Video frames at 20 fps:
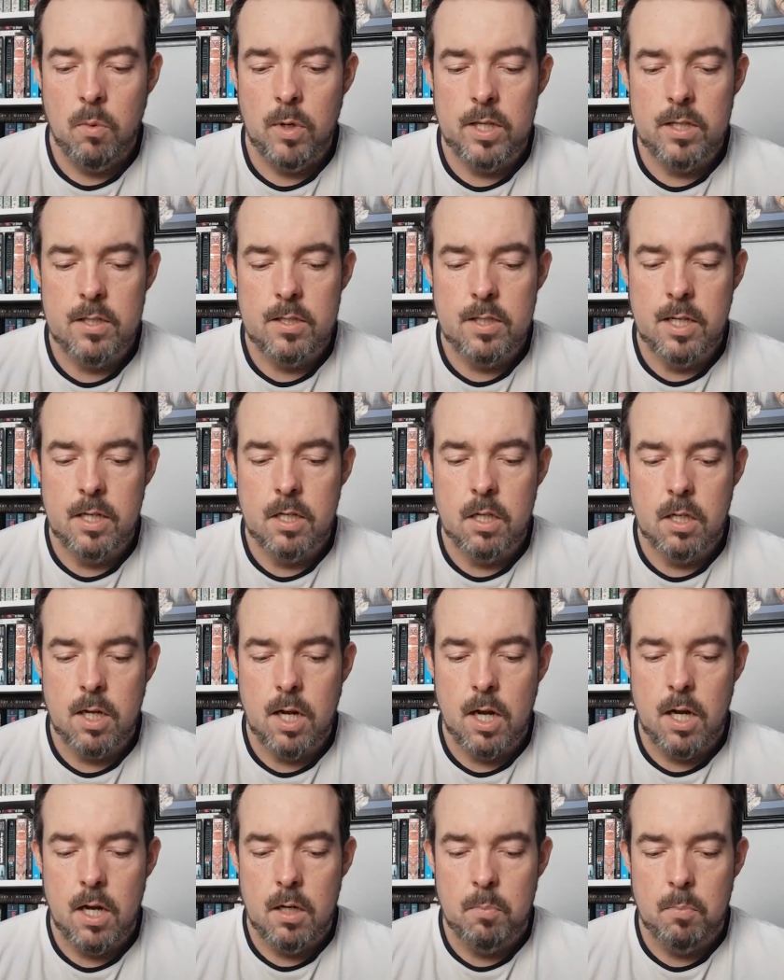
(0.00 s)
With a single
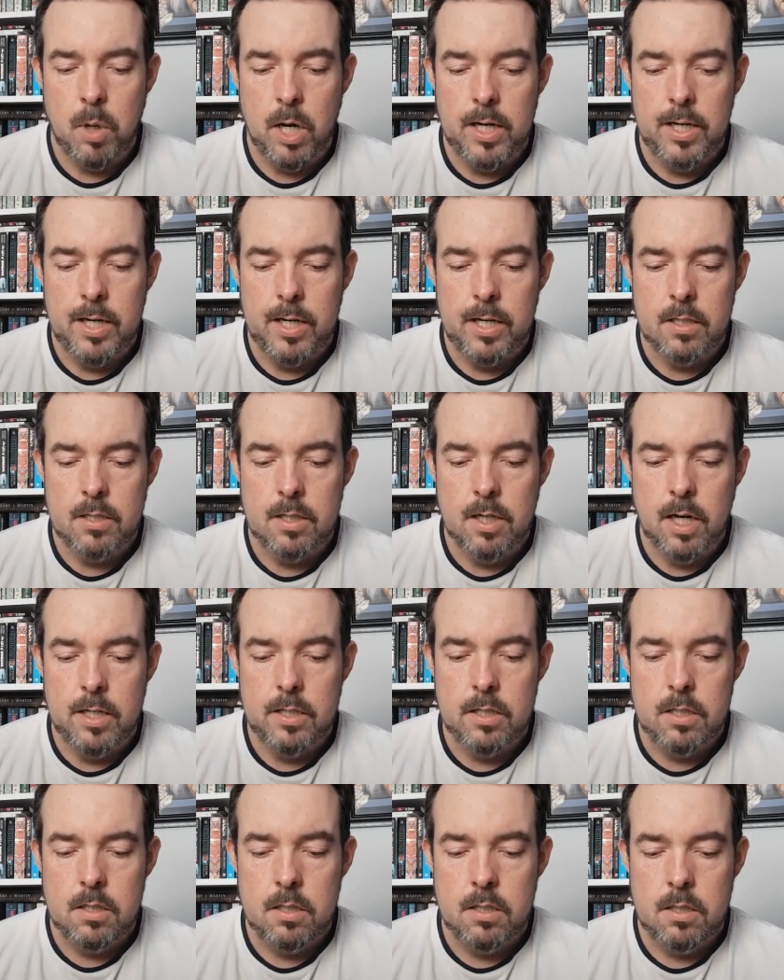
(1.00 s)
god binding his
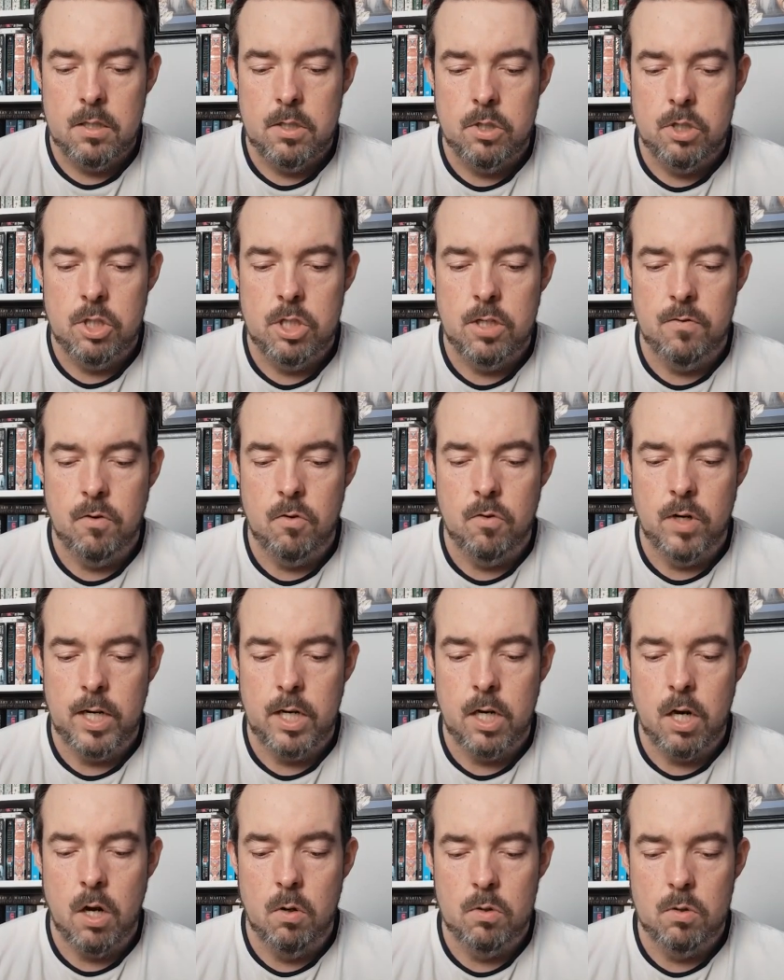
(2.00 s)
knights to
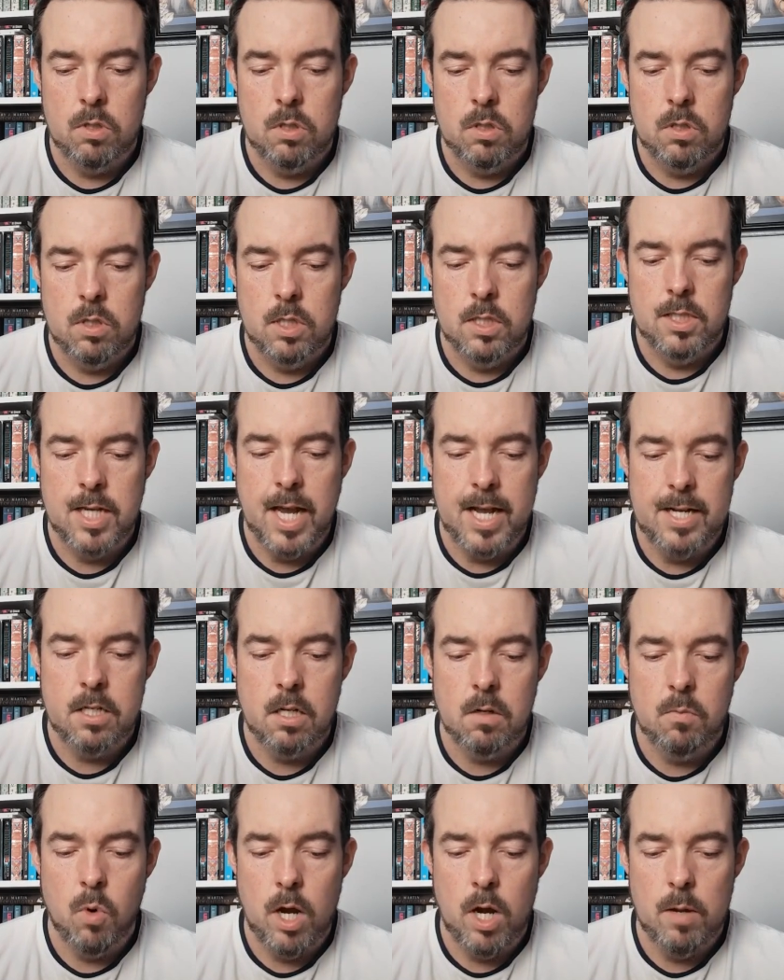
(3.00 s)
chivalric oaths
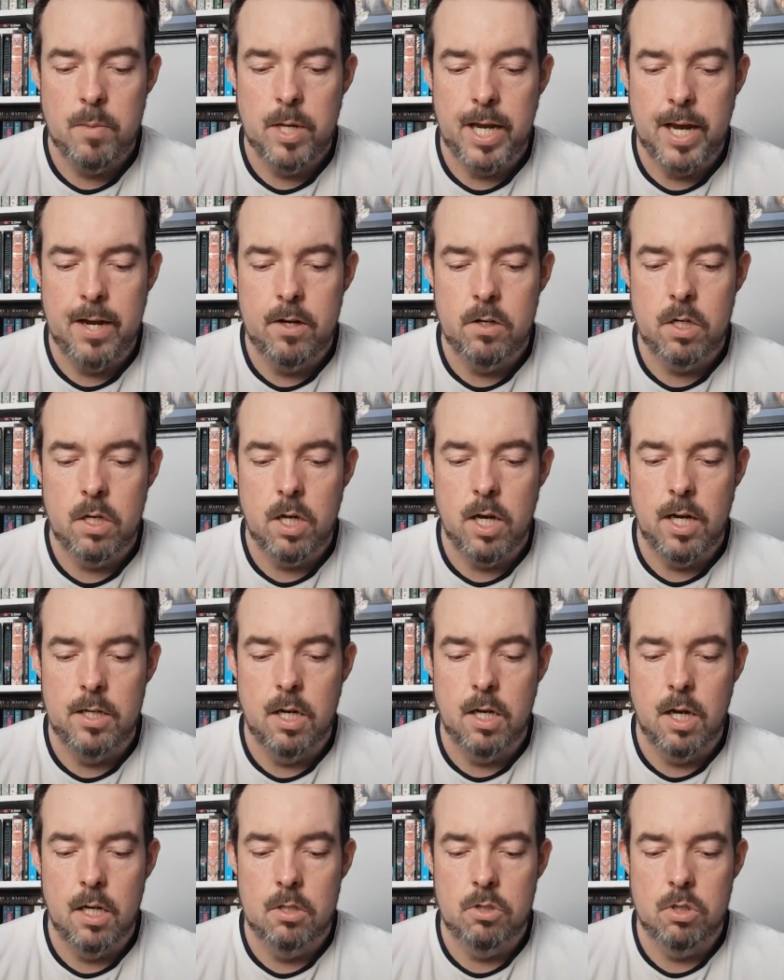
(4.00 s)
intent on wiping out
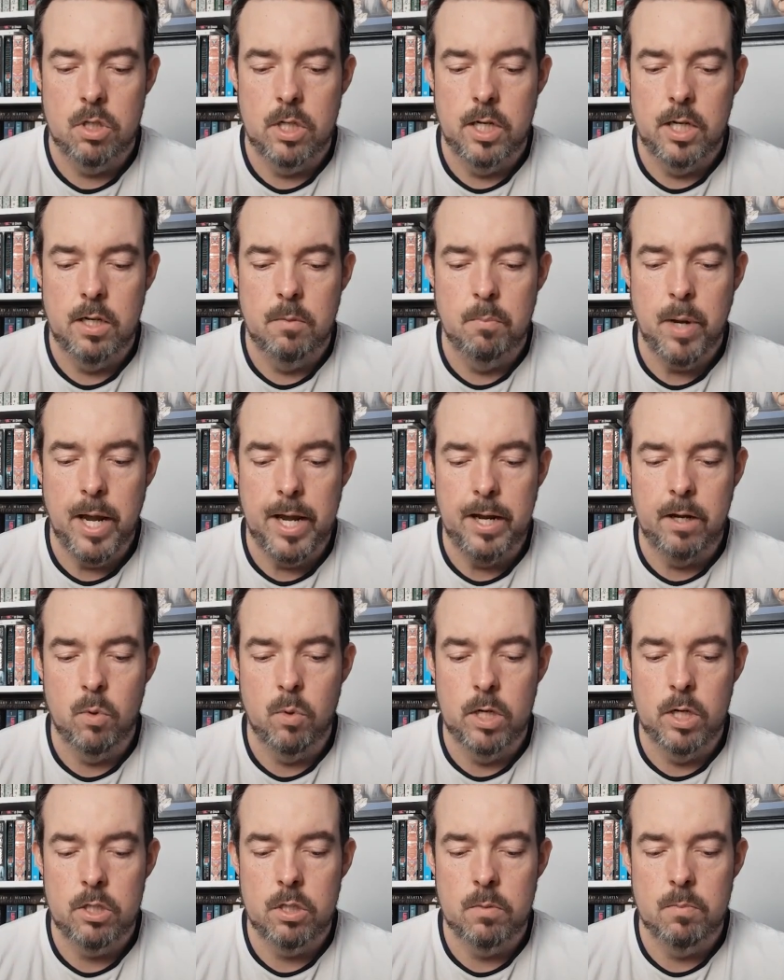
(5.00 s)
idolatry and
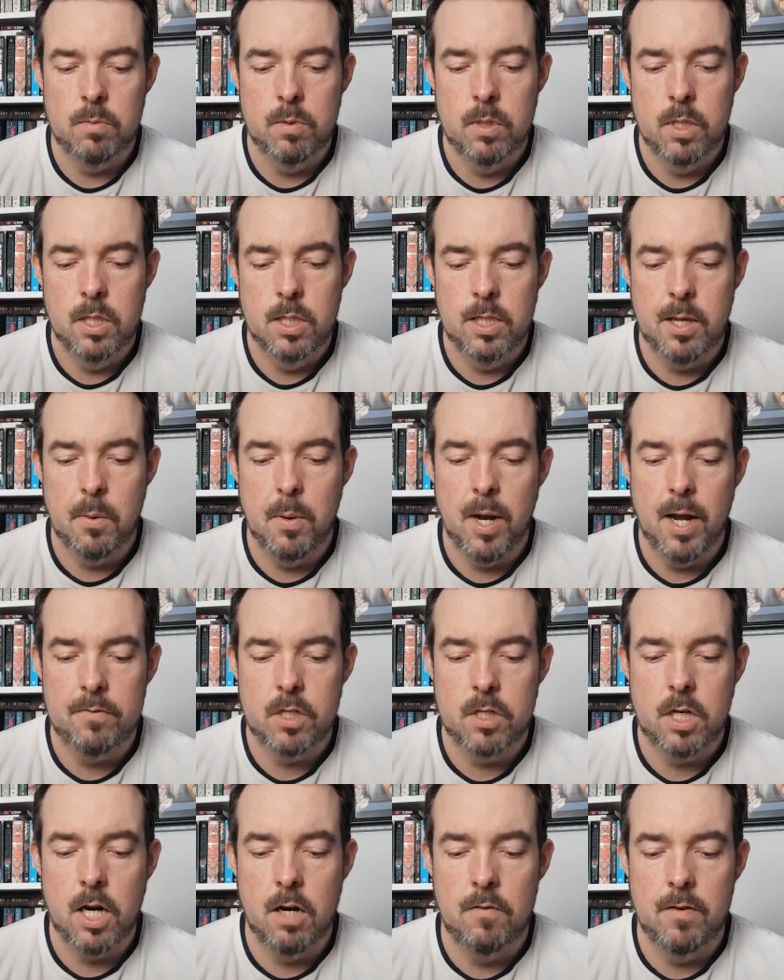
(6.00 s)
pagan worship, they will
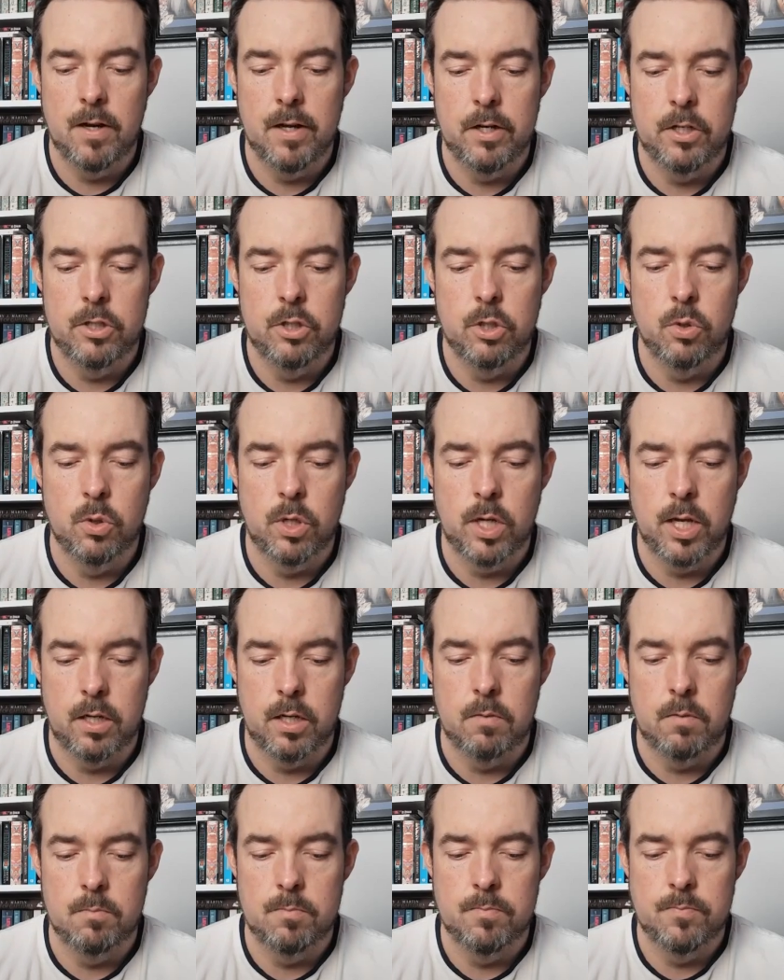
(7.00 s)
have to carve out a new
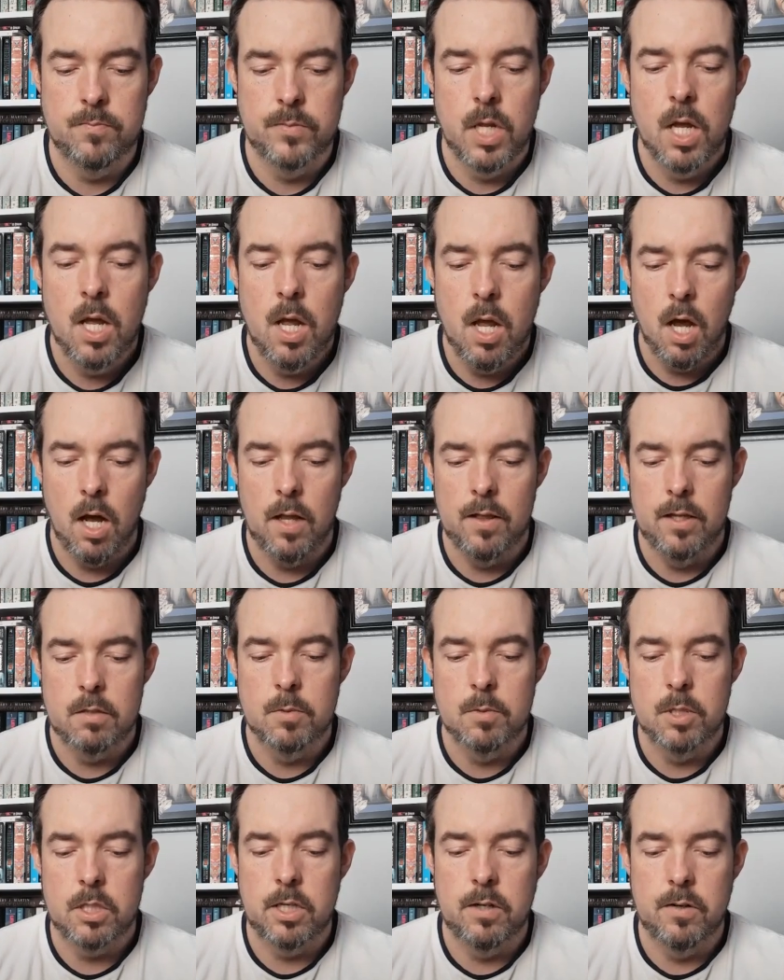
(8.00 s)
kingdom on
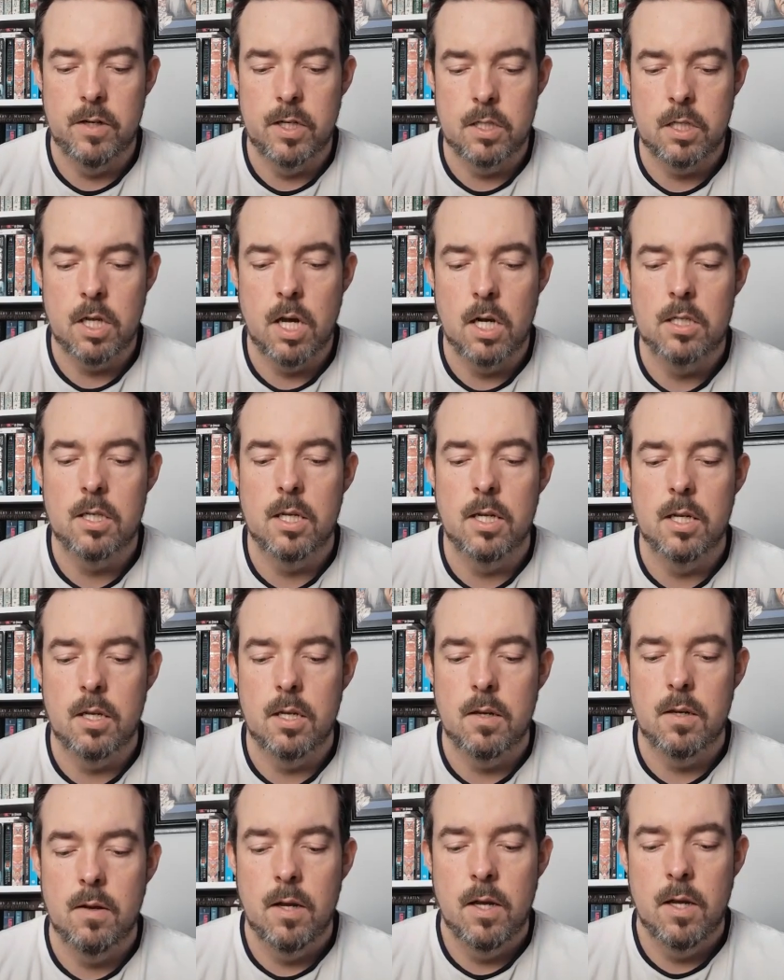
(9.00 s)
this mysterious
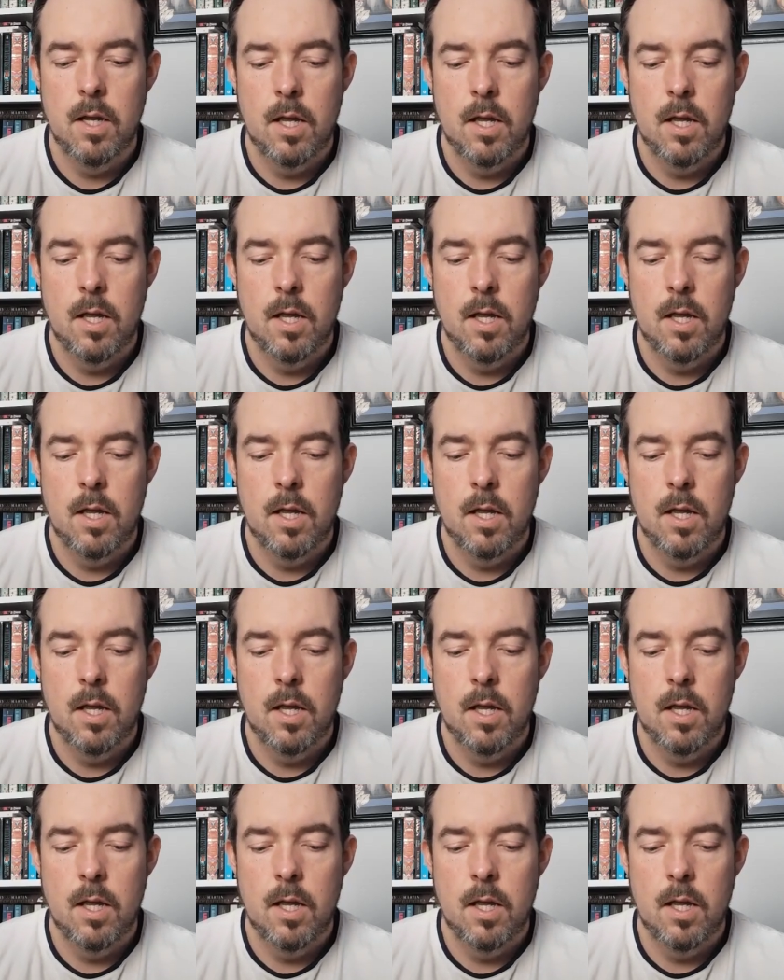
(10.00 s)
continent,